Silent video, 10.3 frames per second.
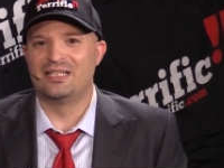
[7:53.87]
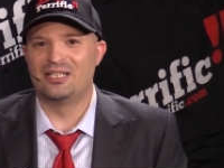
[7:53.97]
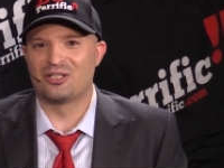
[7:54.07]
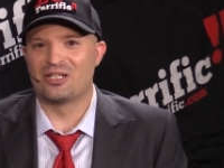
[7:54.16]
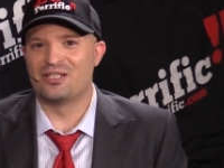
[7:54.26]

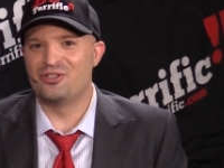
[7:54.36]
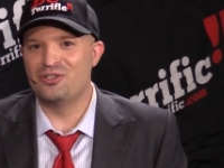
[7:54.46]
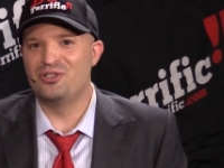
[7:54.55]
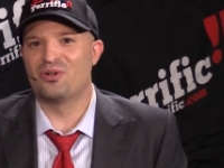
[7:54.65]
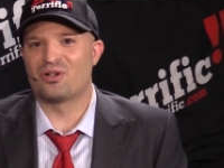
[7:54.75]
here in
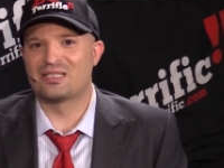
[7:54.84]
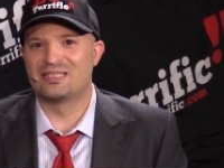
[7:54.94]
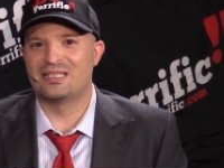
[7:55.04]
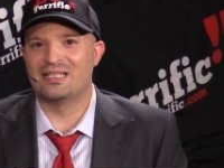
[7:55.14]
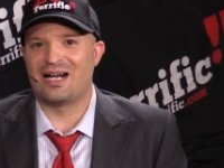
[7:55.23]
New York
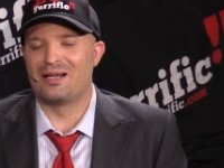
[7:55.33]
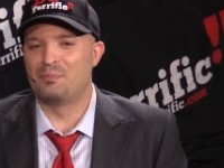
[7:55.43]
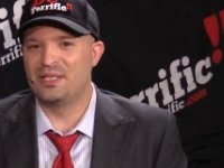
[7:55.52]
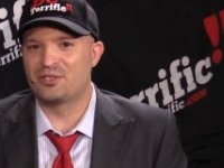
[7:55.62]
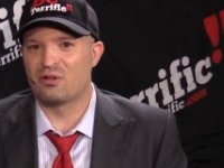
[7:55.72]
City on
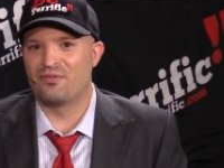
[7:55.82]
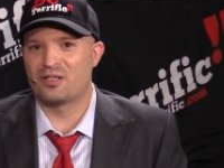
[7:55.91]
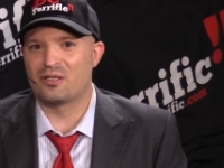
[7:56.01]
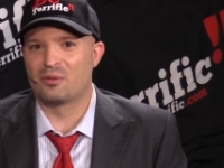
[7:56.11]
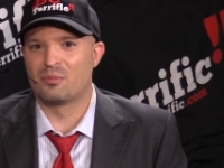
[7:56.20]

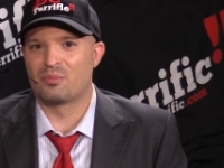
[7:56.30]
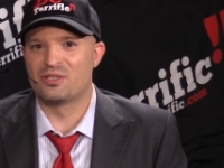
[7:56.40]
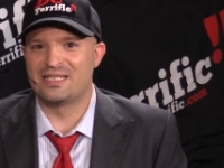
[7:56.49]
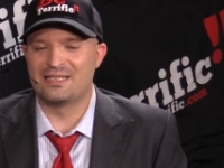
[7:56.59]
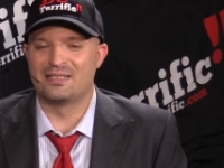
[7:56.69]
BeTerrific,
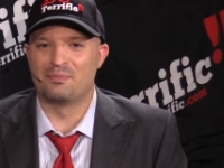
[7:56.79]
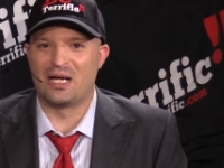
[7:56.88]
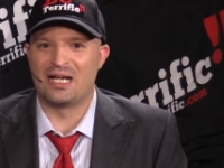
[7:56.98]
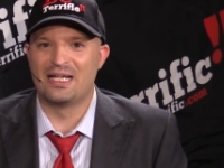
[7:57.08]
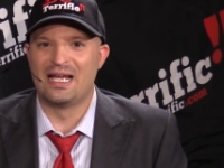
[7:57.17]
presented
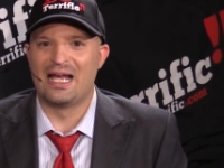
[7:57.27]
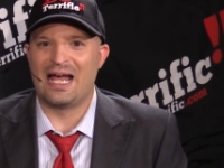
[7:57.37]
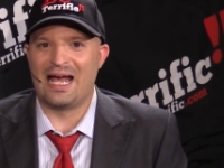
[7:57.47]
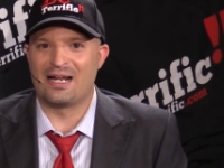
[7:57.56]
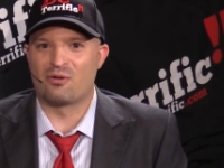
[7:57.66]
by
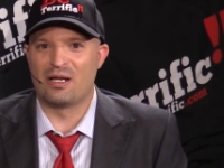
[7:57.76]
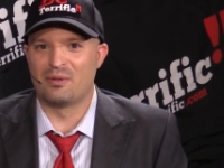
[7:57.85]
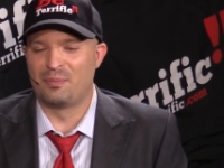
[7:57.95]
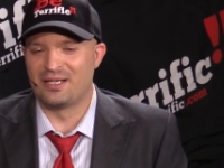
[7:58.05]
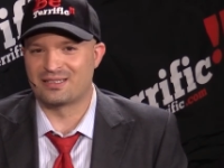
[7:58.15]

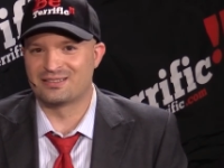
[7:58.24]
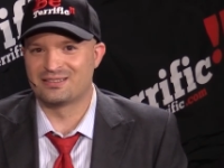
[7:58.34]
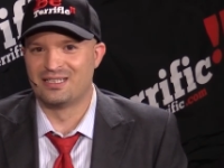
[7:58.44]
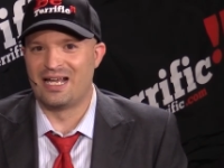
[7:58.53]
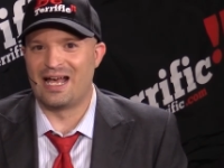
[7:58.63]
Adorama
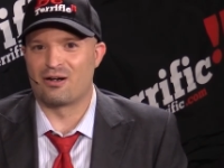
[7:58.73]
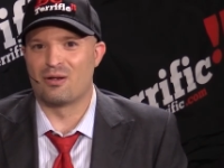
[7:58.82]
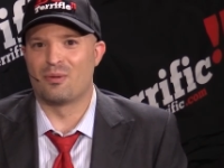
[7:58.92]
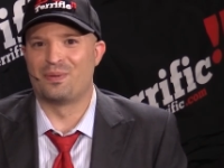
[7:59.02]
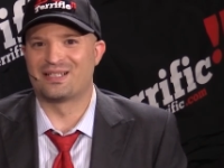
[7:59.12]
Picks,
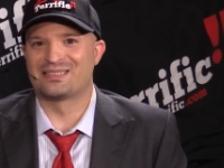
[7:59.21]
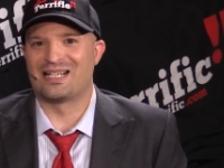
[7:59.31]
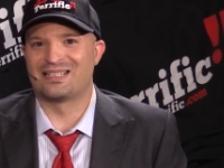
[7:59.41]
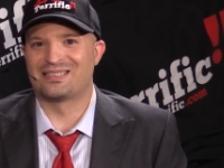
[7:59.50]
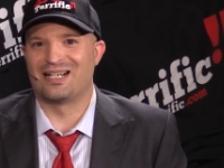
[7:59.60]

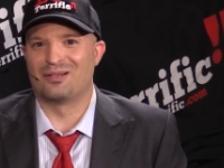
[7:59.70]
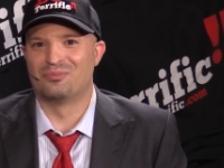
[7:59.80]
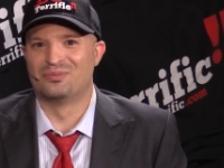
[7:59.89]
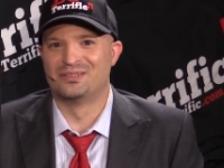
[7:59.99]
adoramapicks.com.